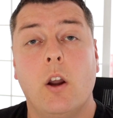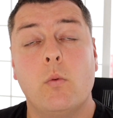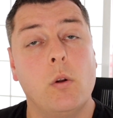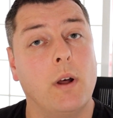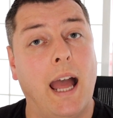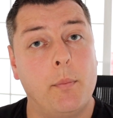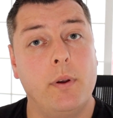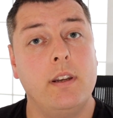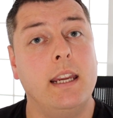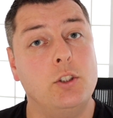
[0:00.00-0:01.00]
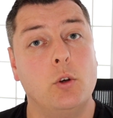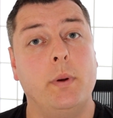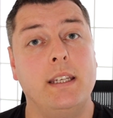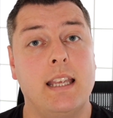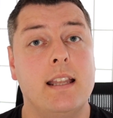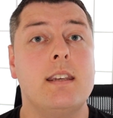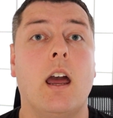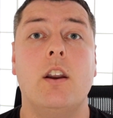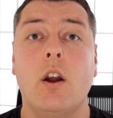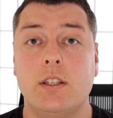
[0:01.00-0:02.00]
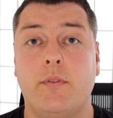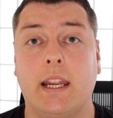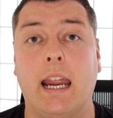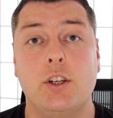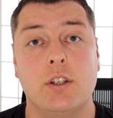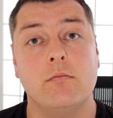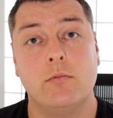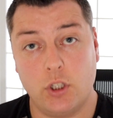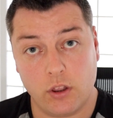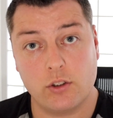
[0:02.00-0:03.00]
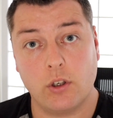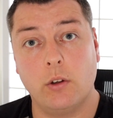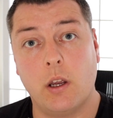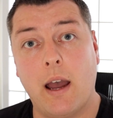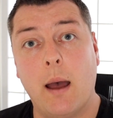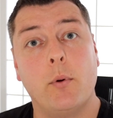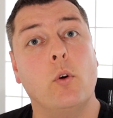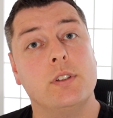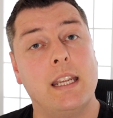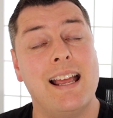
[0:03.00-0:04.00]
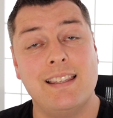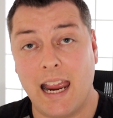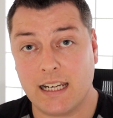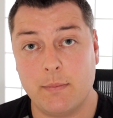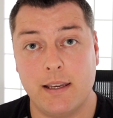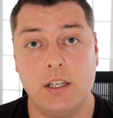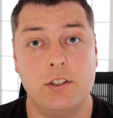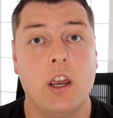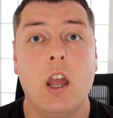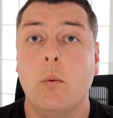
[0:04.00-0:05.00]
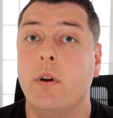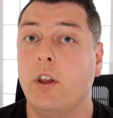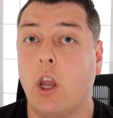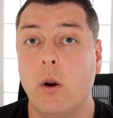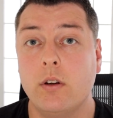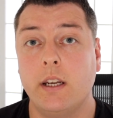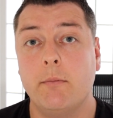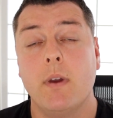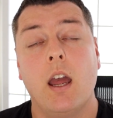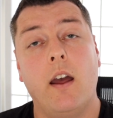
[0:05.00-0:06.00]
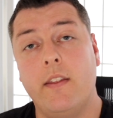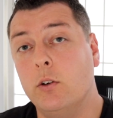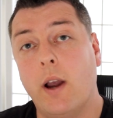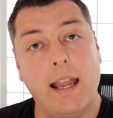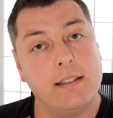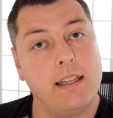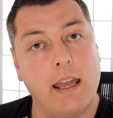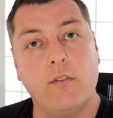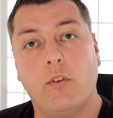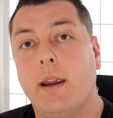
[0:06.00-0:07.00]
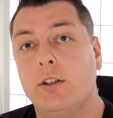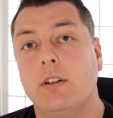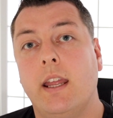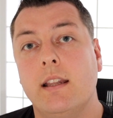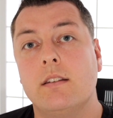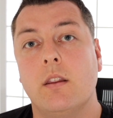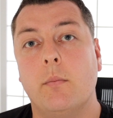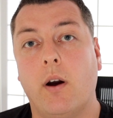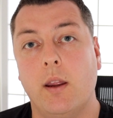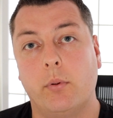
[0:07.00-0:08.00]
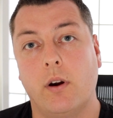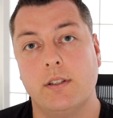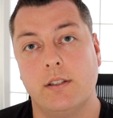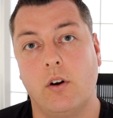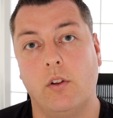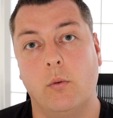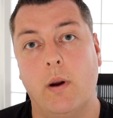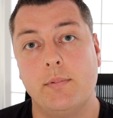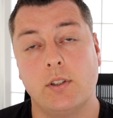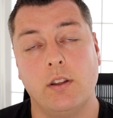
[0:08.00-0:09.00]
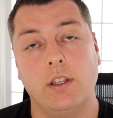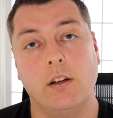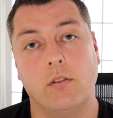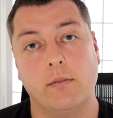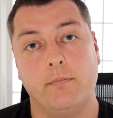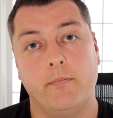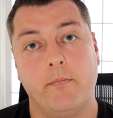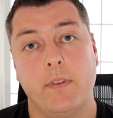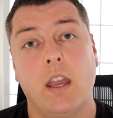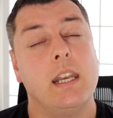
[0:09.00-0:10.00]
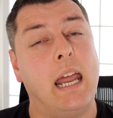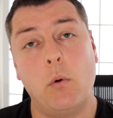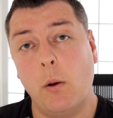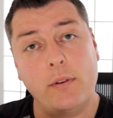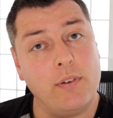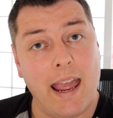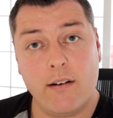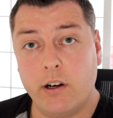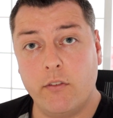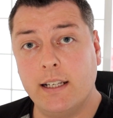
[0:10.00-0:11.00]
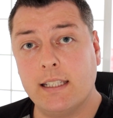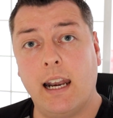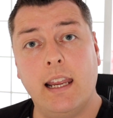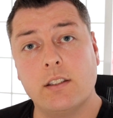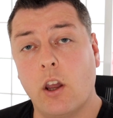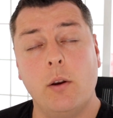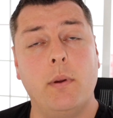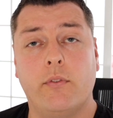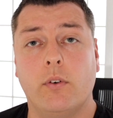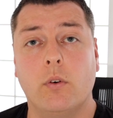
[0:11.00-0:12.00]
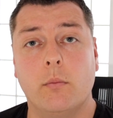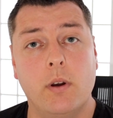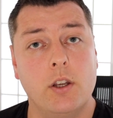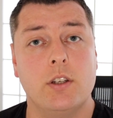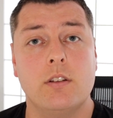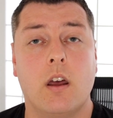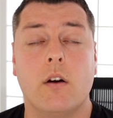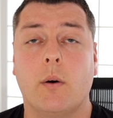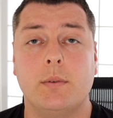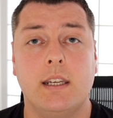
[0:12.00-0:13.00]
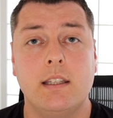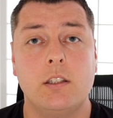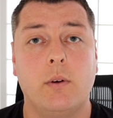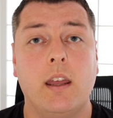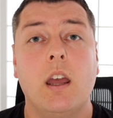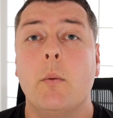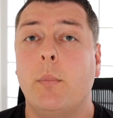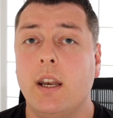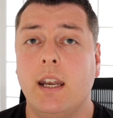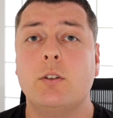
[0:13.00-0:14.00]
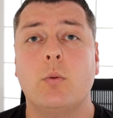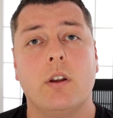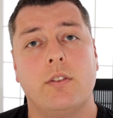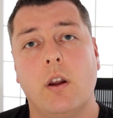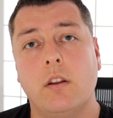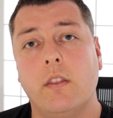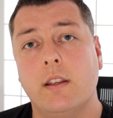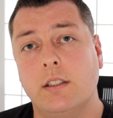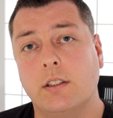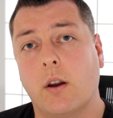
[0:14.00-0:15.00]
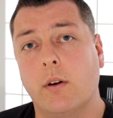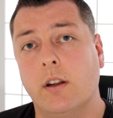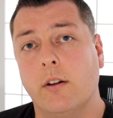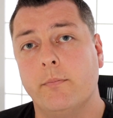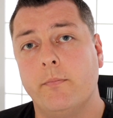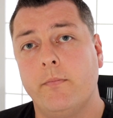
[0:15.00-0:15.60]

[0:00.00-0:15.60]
What will happen is you'll be sent a notification to the Soldo app or sent a text message with a code on it, and then you'll enter that information into the buying process on the website that you're on. Now, it won't be for every retailer, it's only for merchants that have opted into it, but it is worth knowing that this is going on.